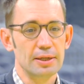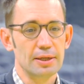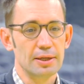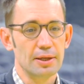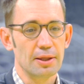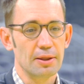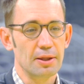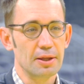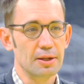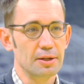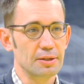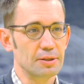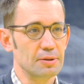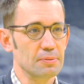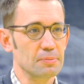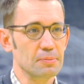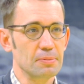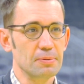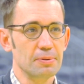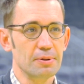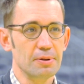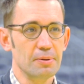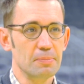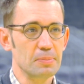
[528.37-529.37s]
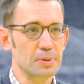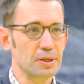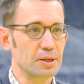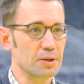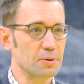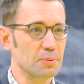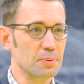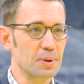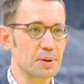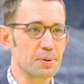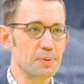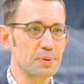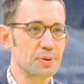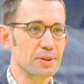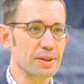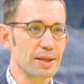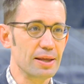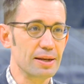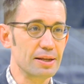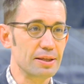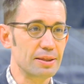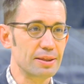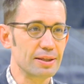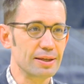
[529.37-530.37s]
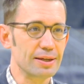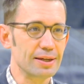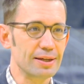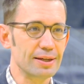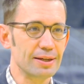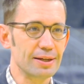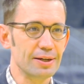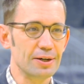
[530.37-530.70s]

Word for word: I didn't get, let me get away with anything,